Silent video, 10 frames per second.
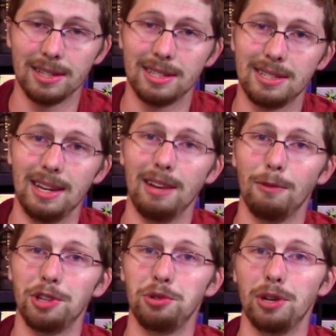seeing
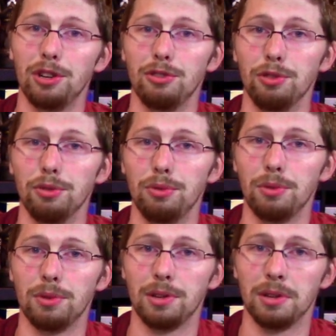what you can do,
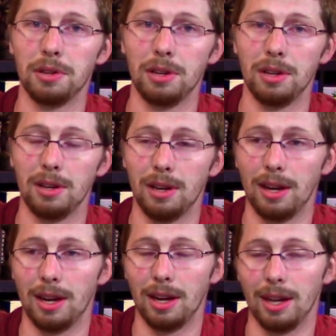
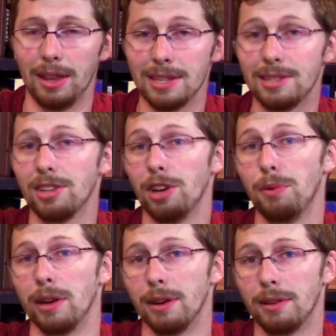this is a good
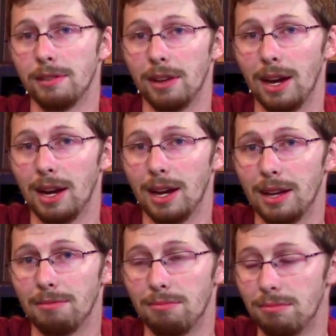one.
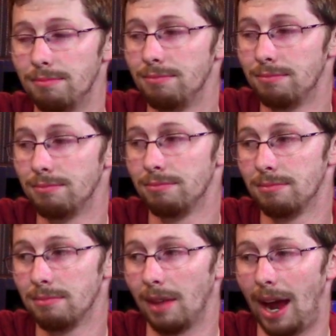I
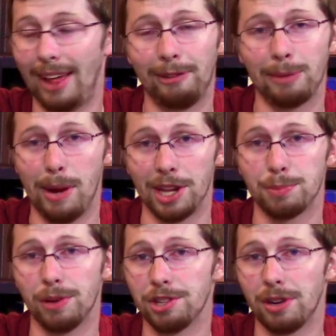highly recommend it. It's
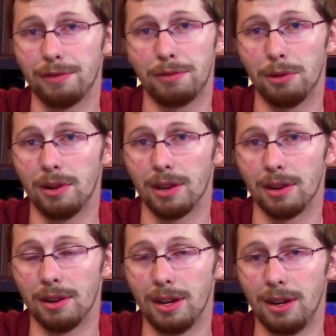pretty straightforward, and
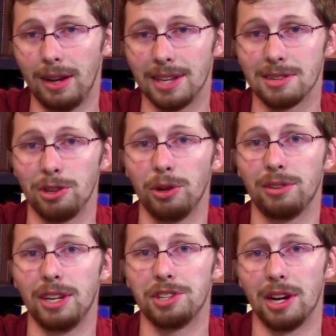it's something you can
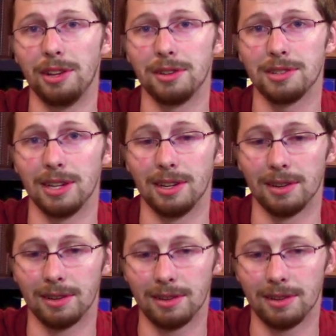teach others, and